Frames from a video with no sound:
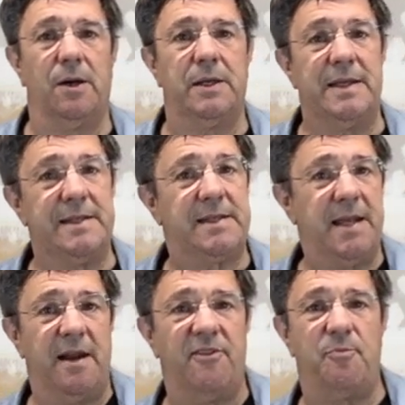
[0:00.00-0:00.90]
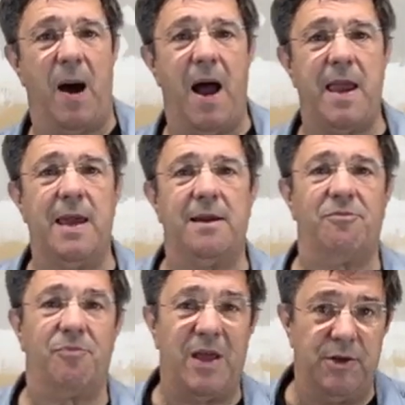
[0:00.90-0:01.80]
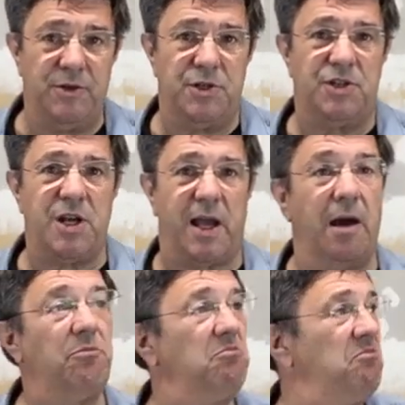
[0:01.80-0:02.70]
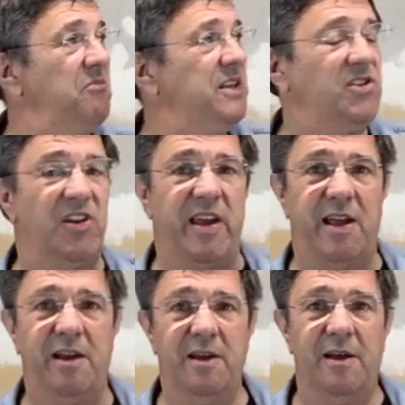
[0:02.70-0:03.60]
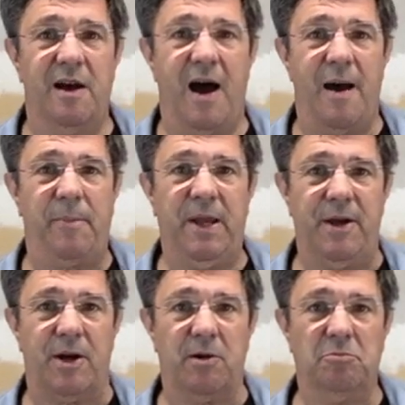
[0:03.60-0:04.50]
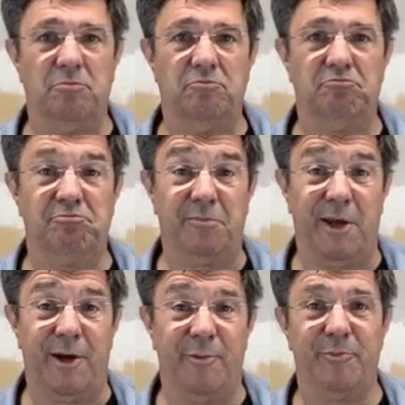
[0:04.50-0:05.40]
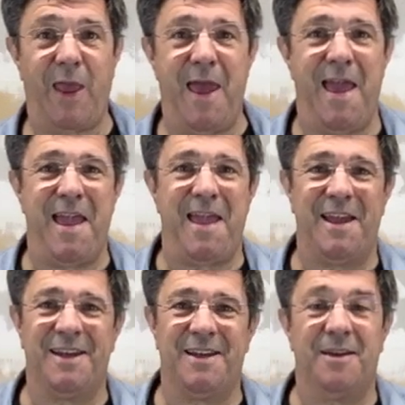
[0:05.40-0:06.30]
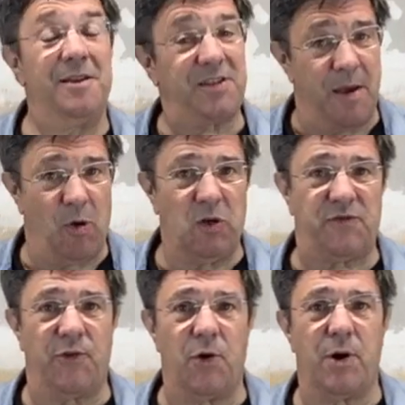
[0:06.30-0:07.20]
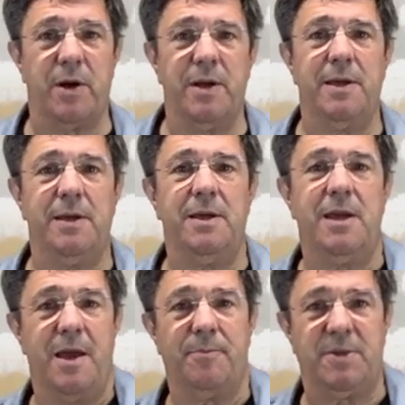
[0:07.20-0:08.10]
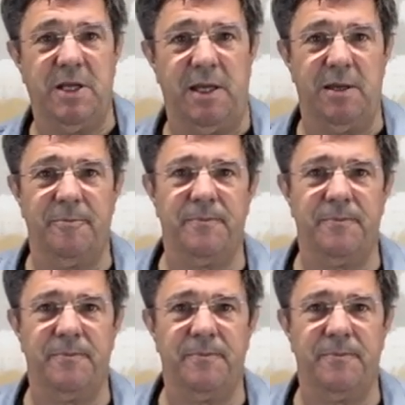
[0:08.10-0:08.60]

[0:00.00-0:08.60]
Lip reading: instead of buying it, then you should check out this link up here. There. The same goes for EMT.